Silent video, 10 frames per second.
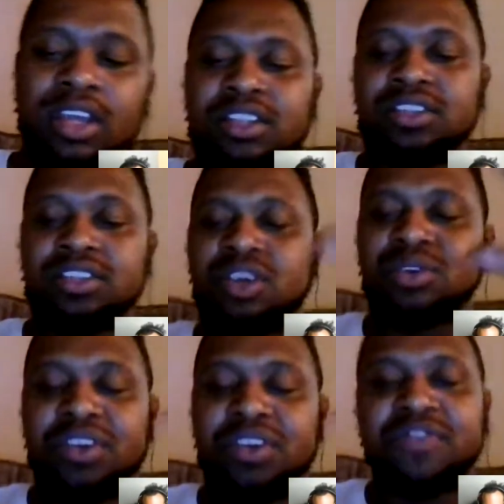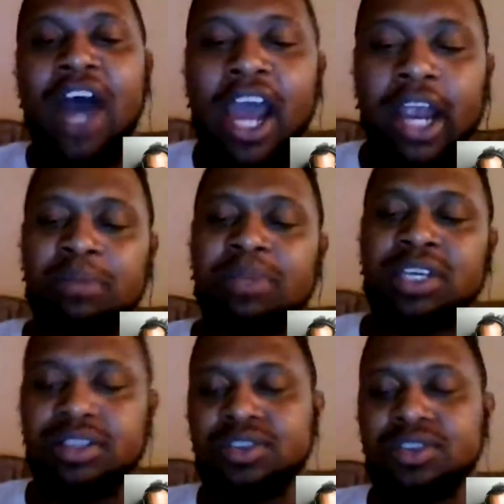environment,
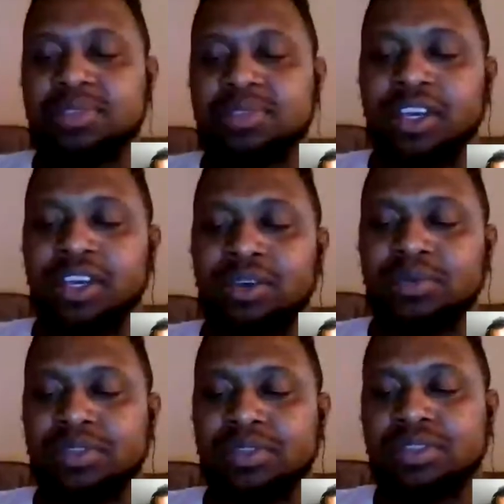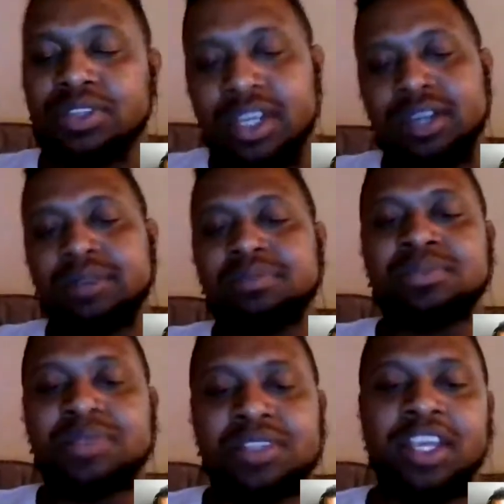you know what I'm saying?
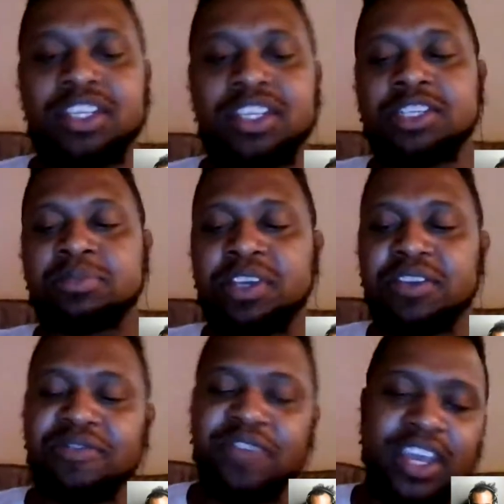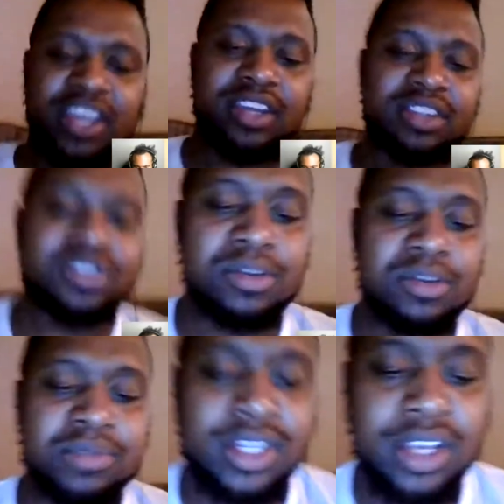Things that's being fed, you know what I'm
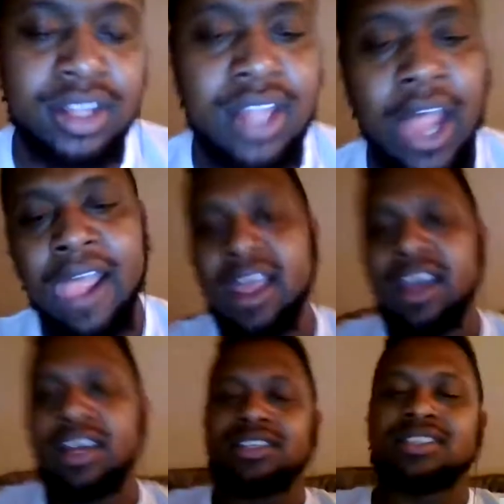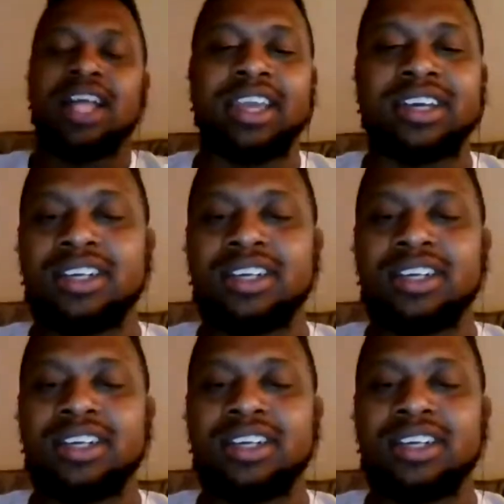saying? Just like